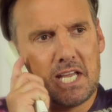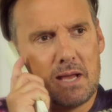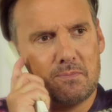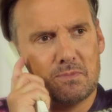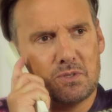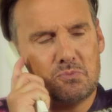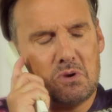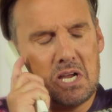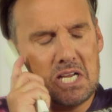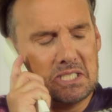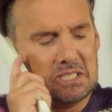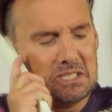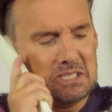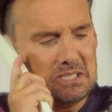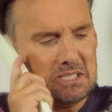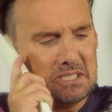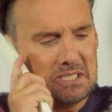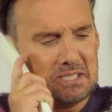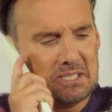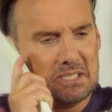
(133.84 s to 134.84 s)
come at
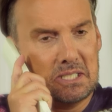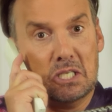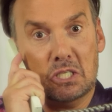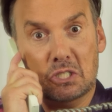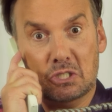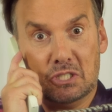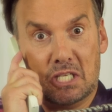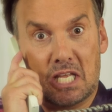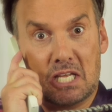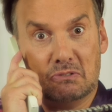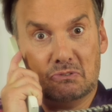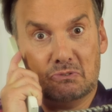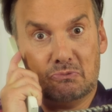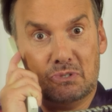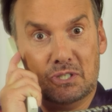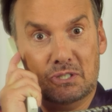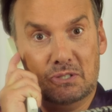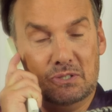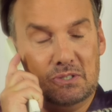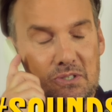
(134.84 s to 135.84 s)
once. Sounds
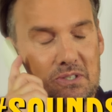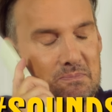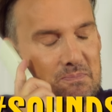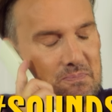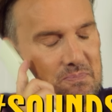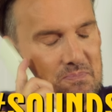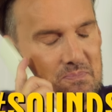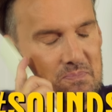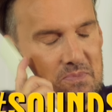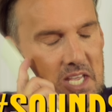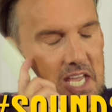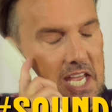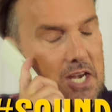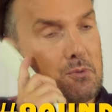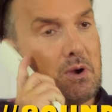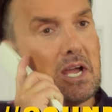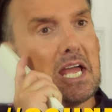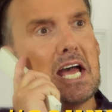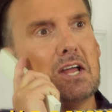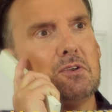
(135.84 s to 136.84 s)
rude.
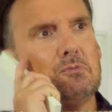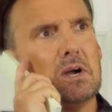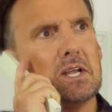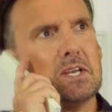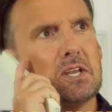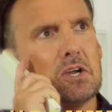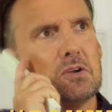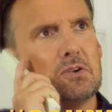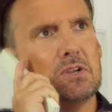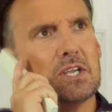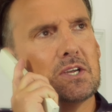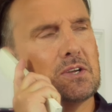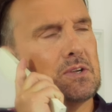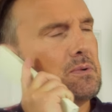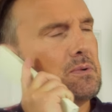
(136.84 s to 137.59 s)
Anyway, how do I know you?